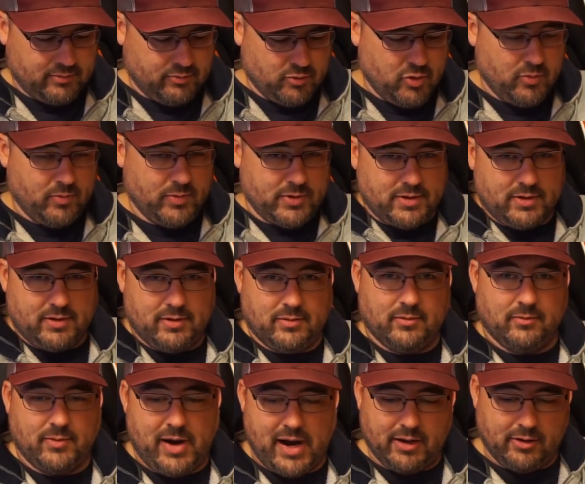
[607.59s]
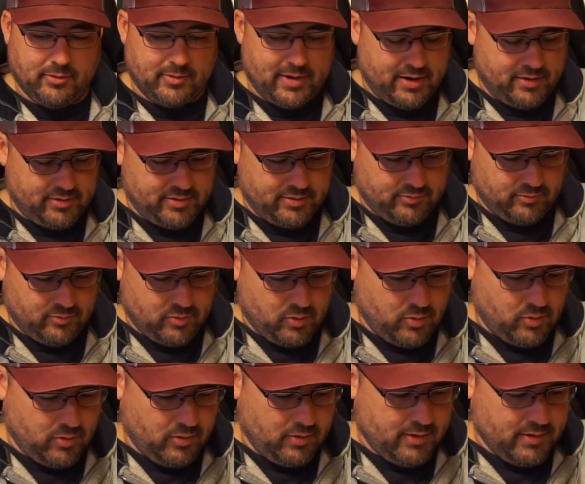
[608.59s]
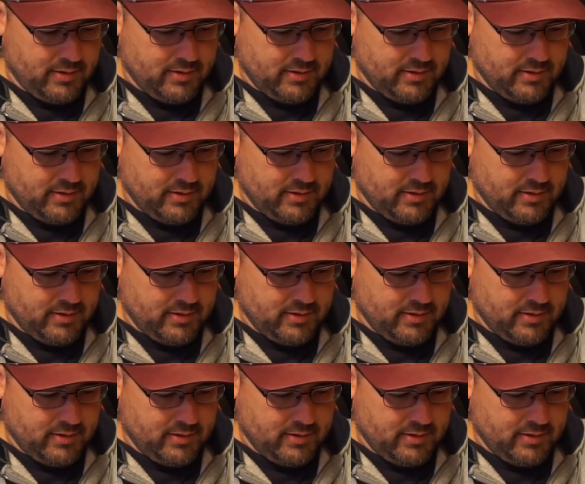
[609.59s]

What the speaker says: room to rattle around and roll.